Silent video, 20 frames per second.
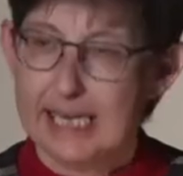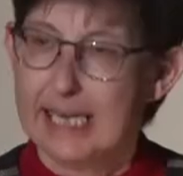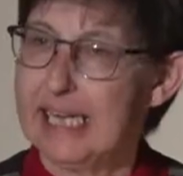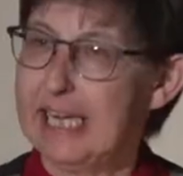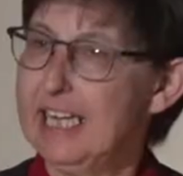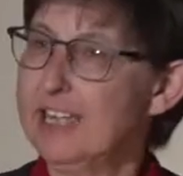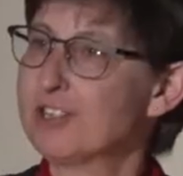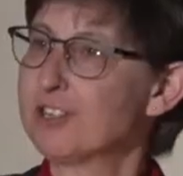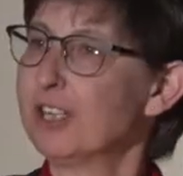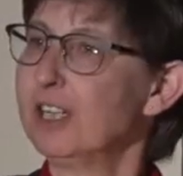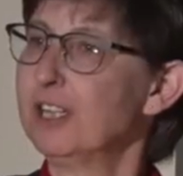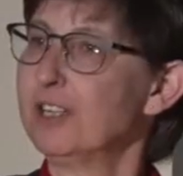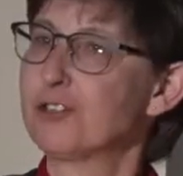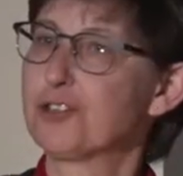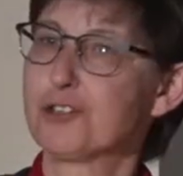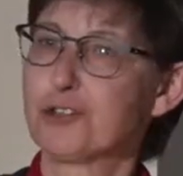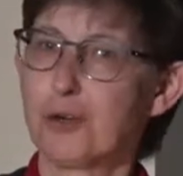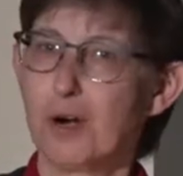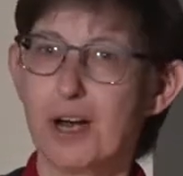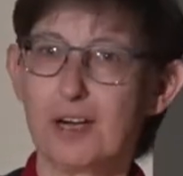He's an
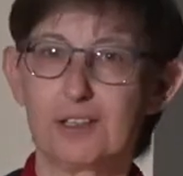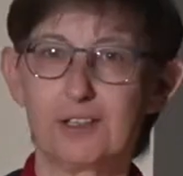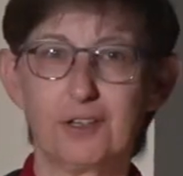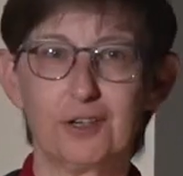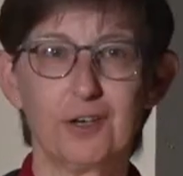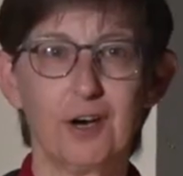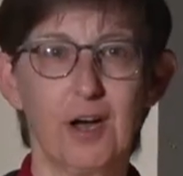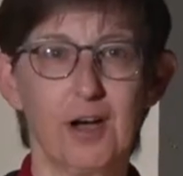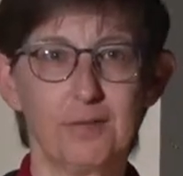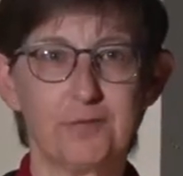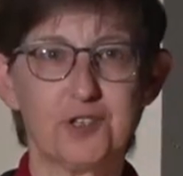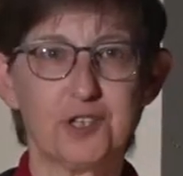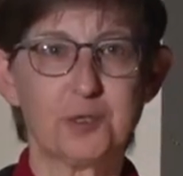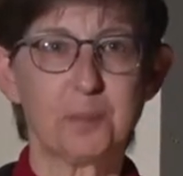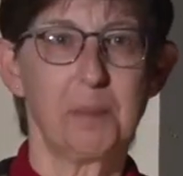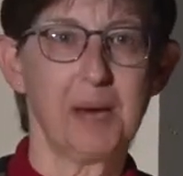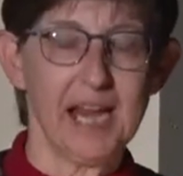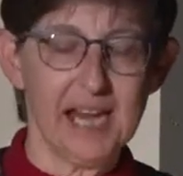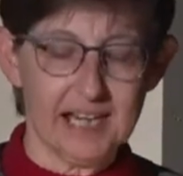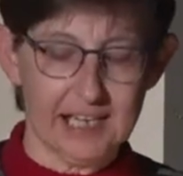instructor of
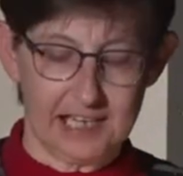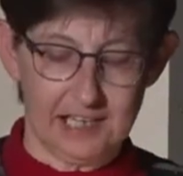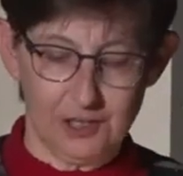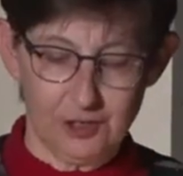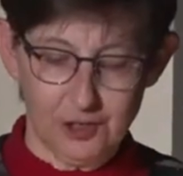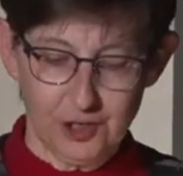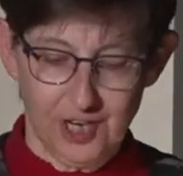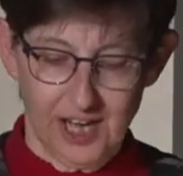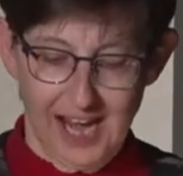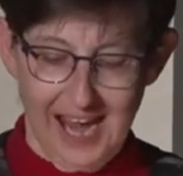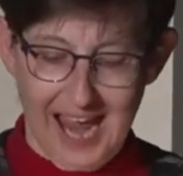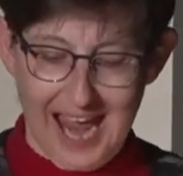Spanish